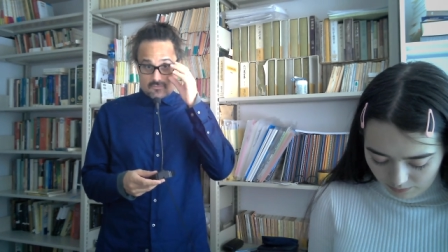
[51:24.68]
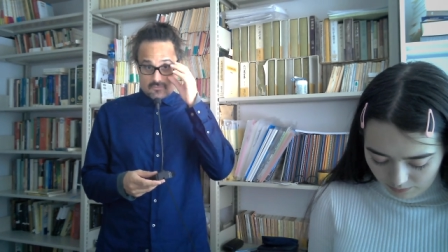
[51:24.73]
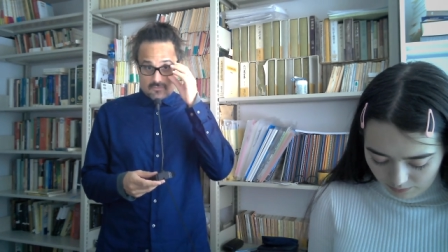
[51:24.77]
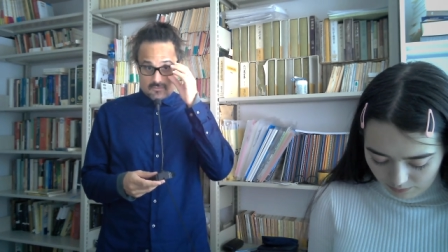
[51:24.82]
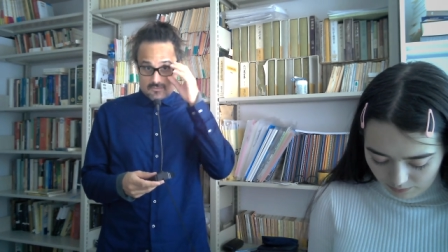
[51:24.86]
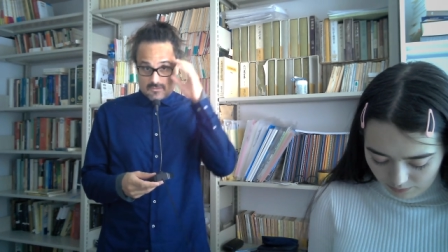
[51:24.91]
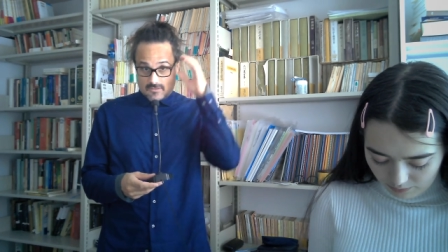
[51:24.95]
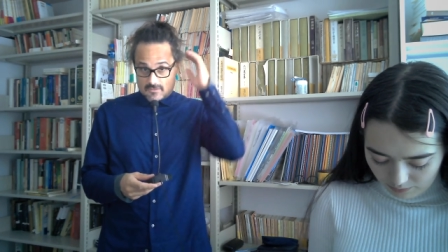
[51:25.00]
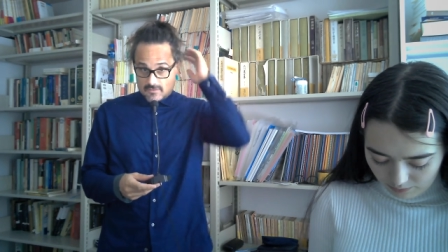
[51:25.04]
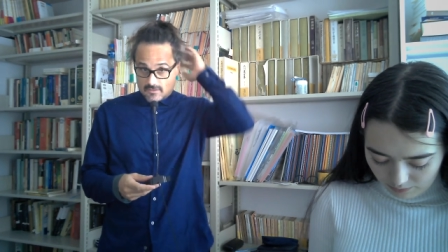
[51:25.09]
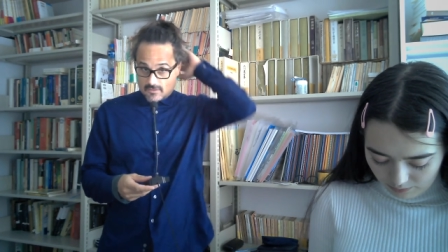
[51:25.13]
the
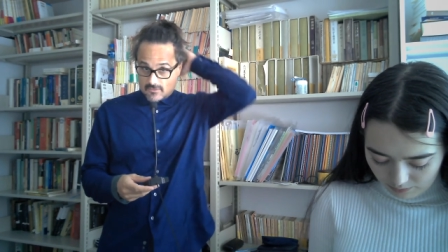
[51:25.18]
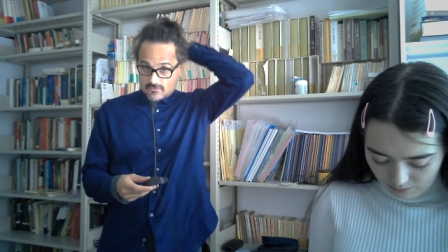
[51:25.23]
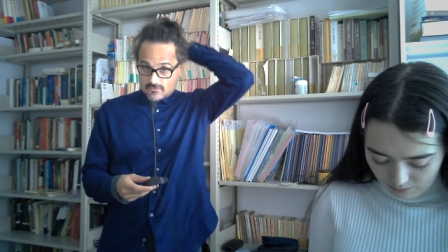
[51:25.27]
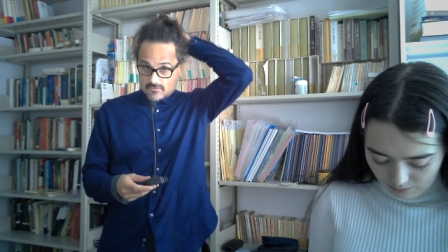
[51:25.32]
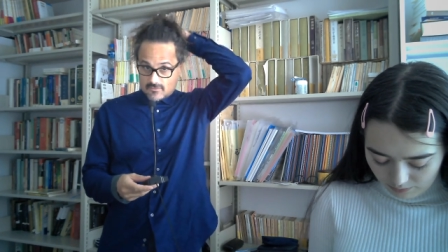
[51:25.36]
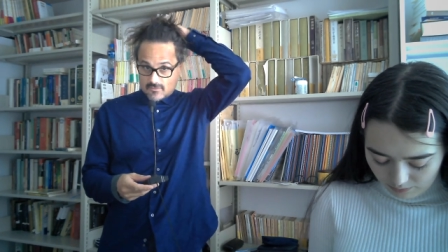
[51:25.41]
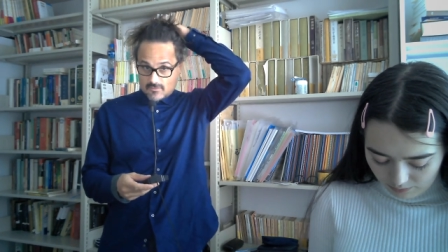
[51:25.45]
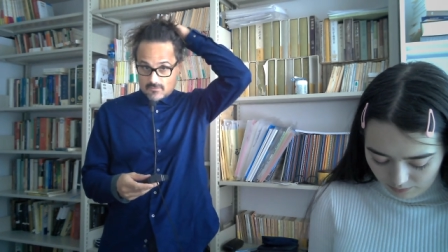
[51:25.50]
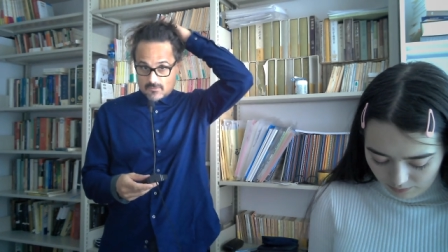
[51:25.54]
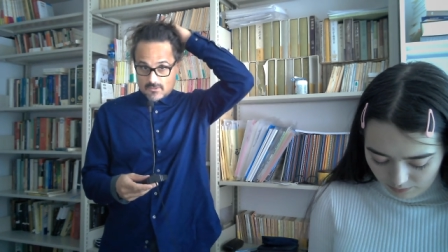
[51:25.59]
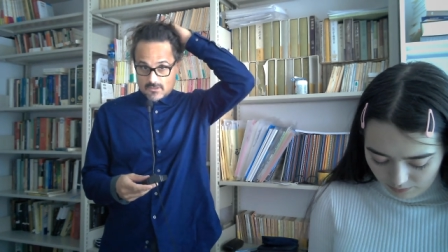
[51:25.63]
details of
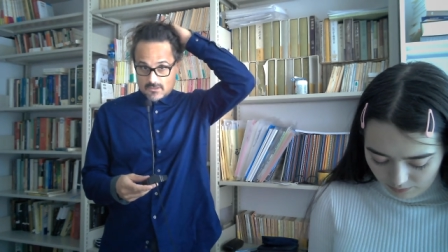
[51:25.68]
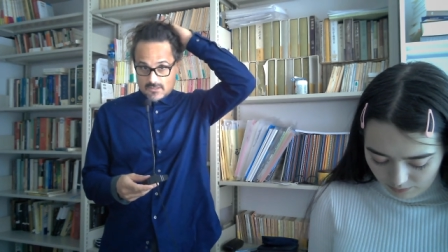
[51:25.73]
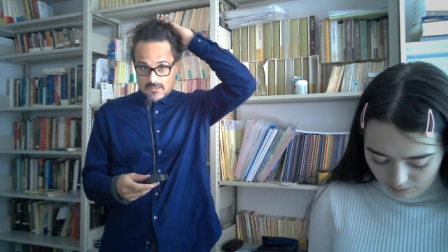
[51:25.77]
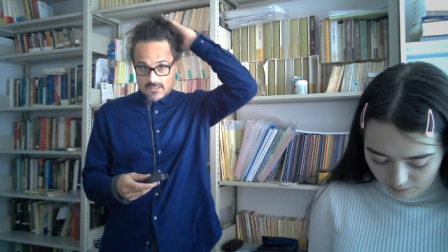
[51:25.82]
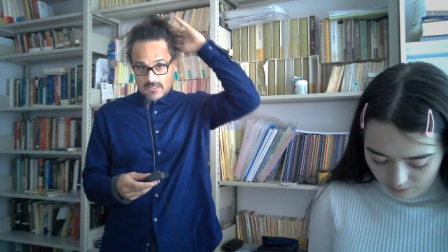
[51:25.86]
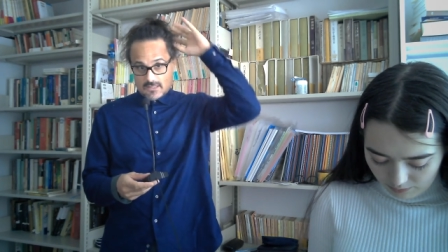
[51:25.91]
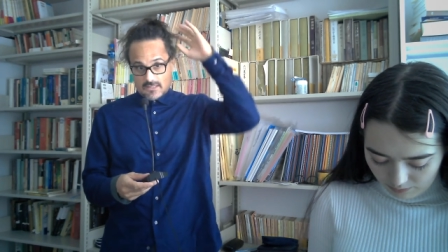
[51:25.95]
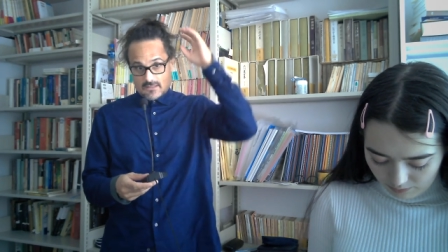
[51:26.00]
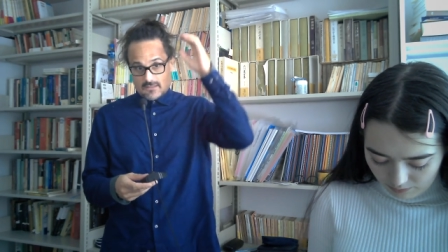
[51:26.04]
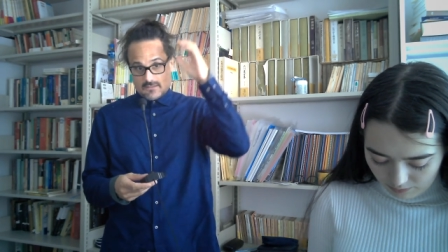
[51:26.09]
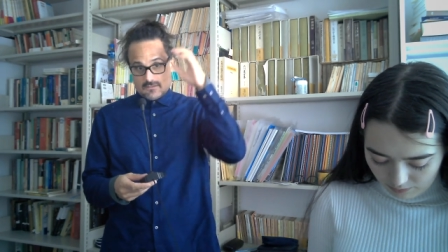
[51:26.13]
the work
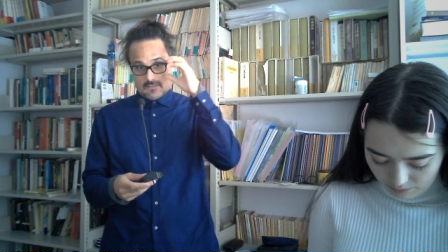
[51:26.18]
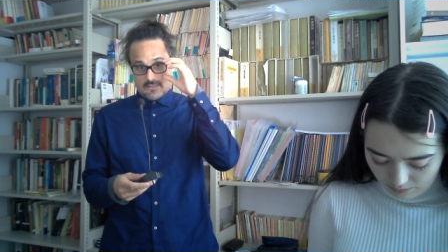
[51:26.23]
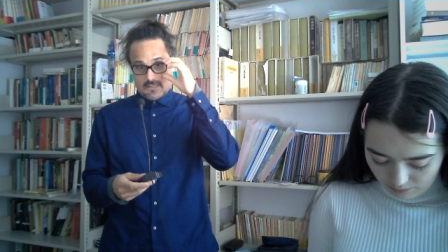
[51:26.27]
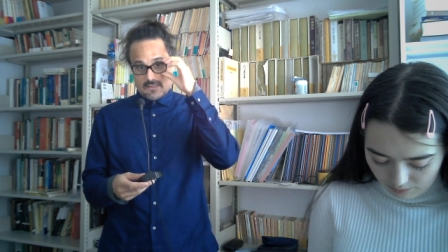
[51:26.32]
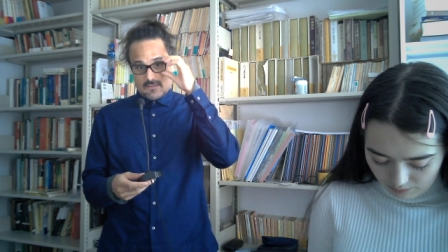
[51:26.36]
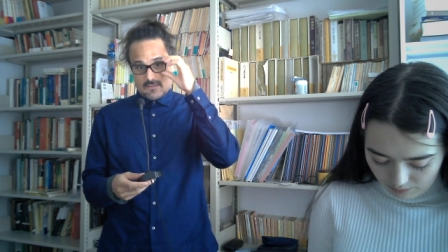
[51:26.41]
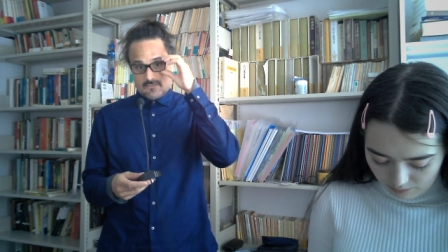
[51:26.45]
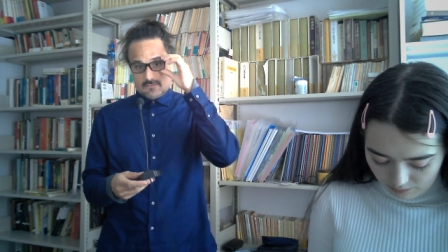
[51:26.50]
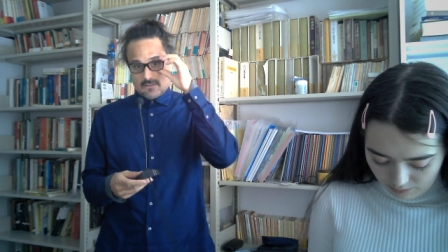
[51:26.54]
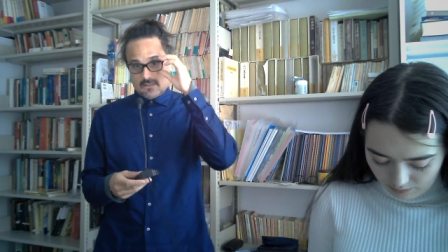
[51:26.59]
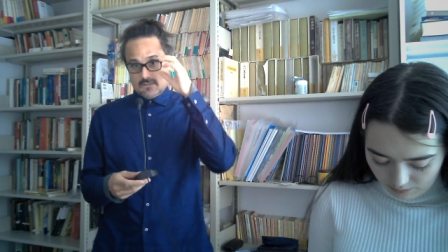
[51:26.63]
in
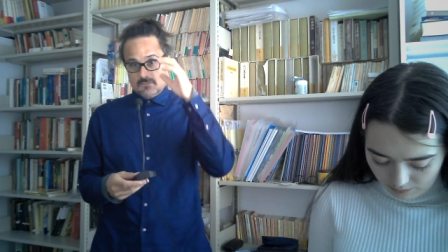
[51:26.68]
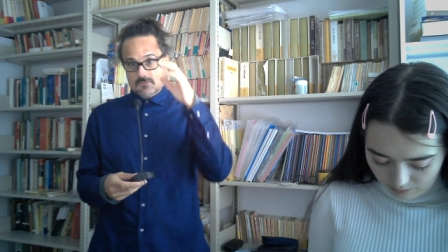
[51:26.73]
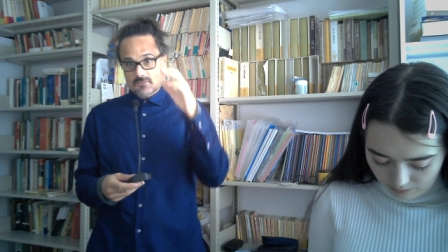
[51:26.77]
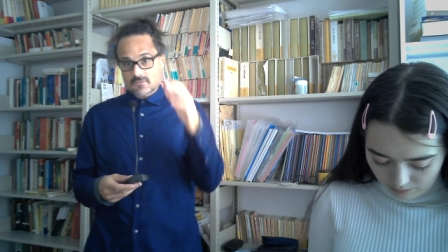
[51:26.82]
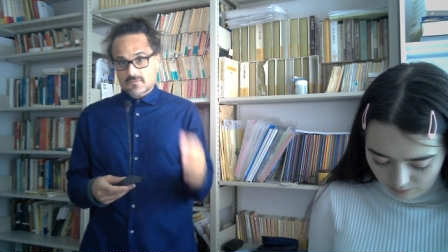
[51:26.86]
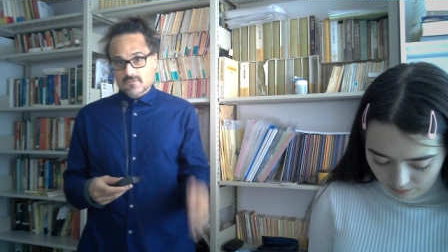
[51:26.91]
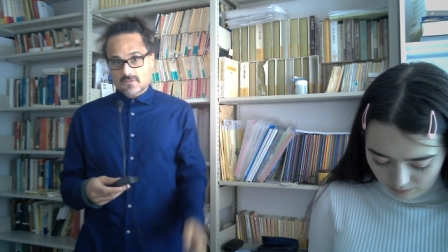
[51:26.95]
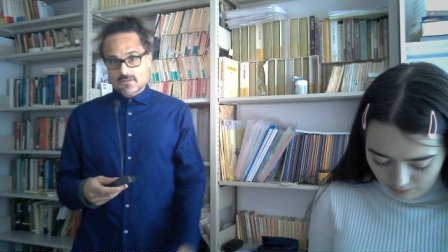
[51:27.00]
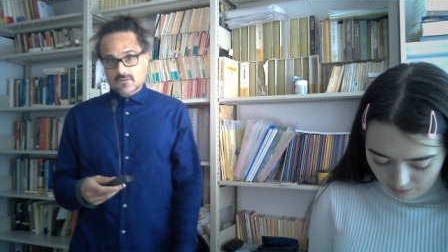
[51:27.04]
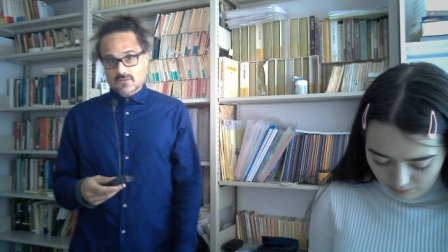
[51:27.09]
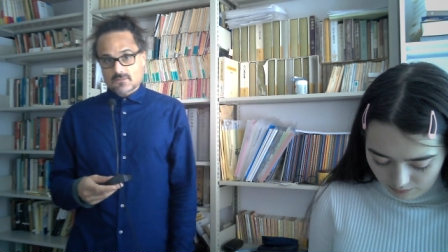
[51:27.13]
class. I will
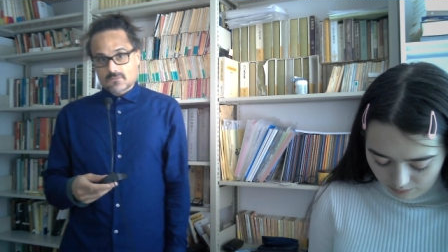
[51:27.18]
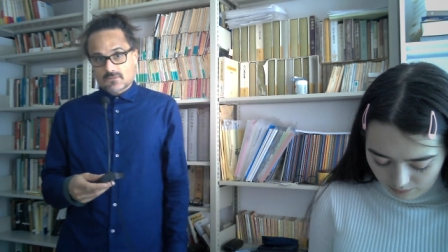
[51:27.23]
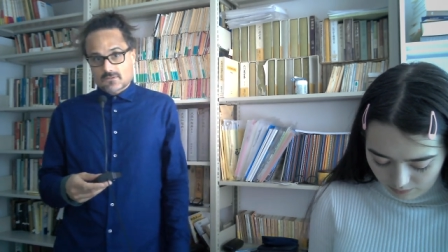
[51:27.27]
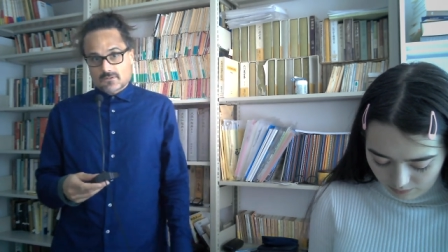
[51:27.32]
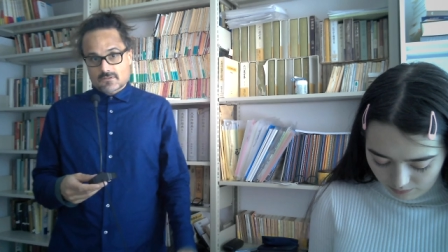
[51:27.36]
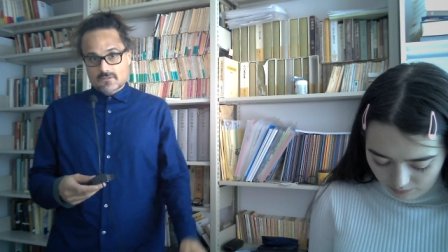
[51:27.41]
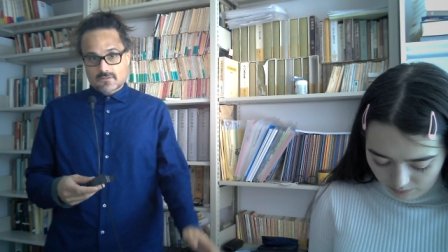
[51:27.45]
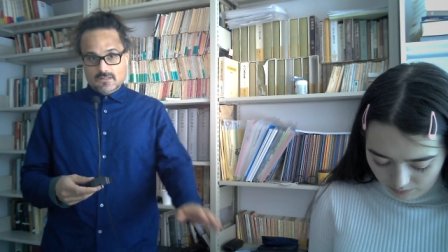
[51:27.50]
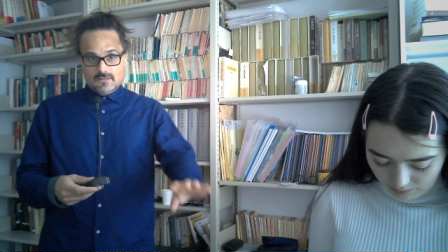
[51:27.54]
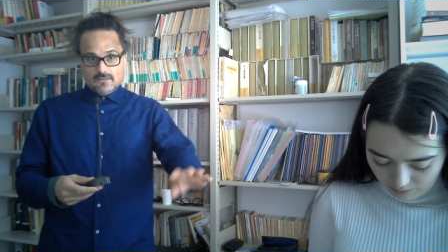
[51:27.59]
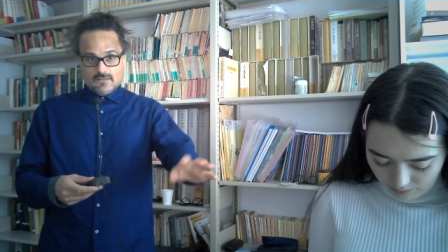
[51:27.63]
see you all
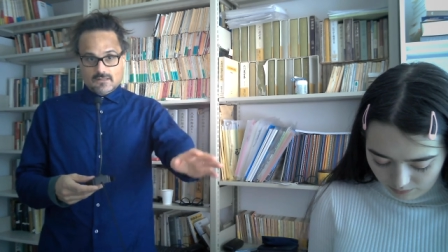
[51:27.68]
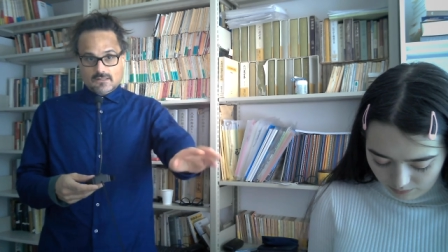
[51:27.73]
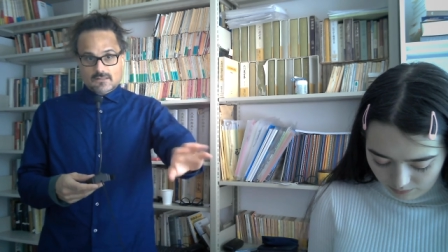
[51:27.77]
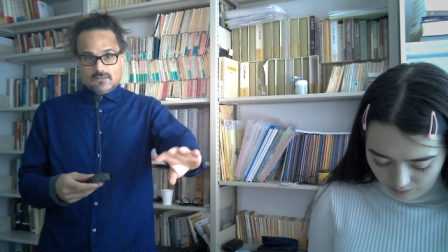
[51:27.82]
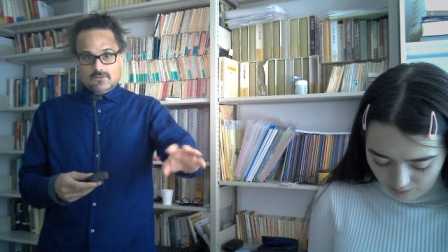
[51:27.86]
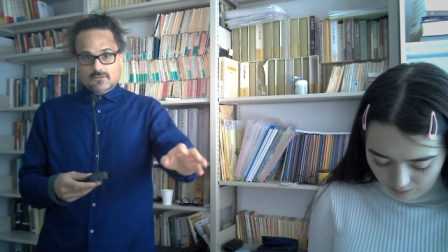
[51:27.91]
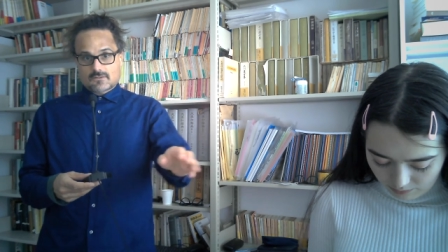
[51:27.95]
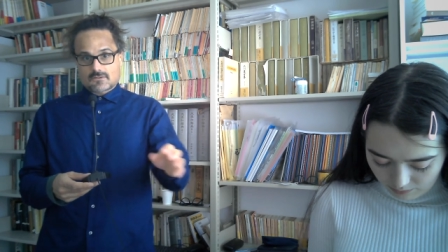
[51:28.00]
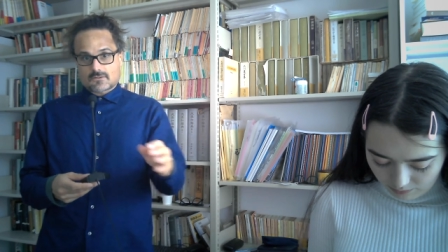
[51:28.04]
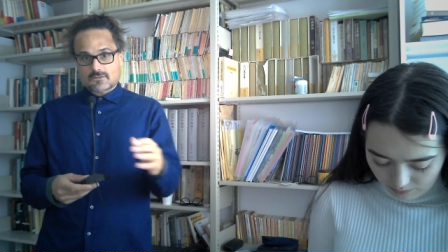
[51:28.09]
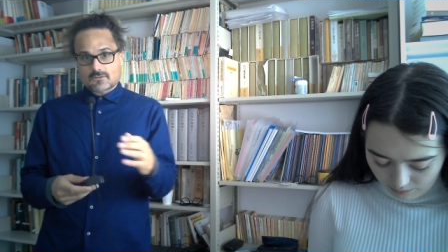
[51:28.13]
then. Thank you,
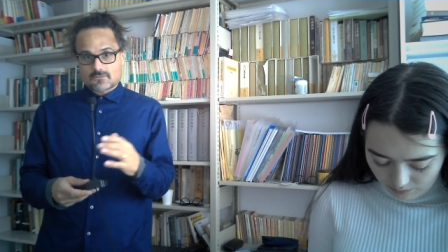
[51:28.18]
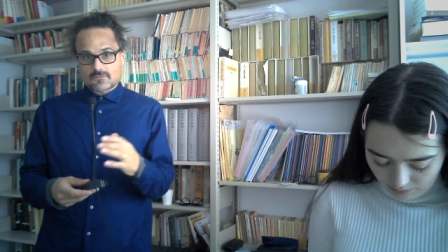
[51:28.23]
Nicole,